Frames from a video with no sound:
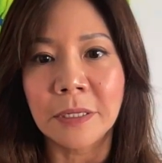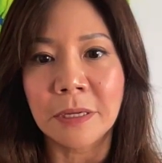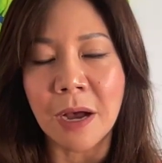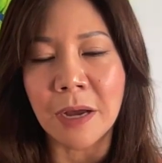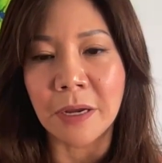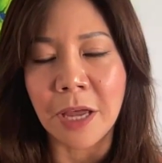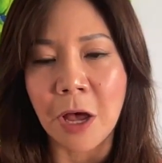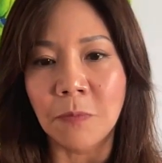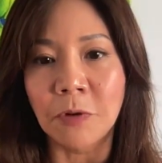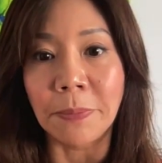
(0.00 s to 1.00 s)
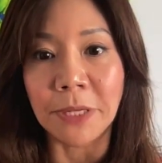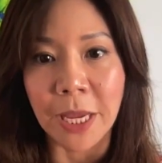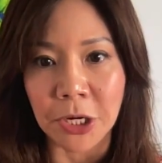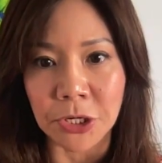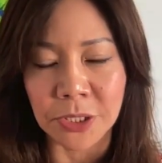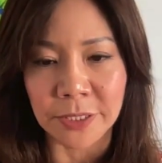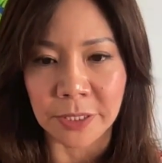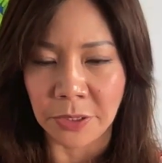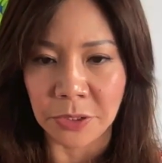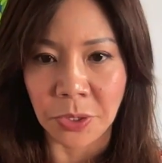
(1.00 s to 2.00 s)
kanna help replenish the
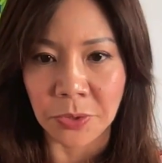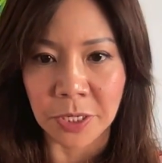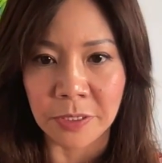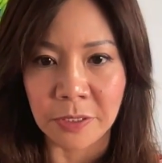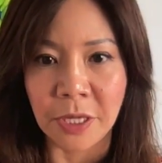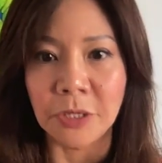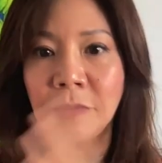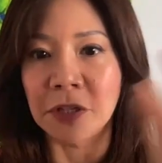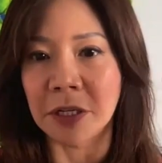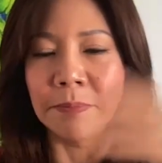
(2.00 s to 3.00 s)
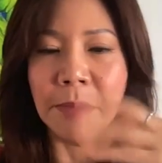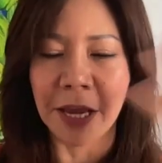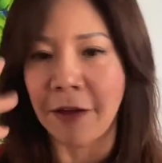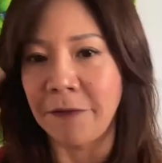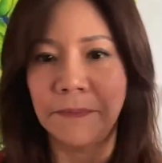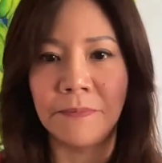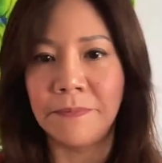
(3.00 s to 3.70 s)
serotonin that you just may have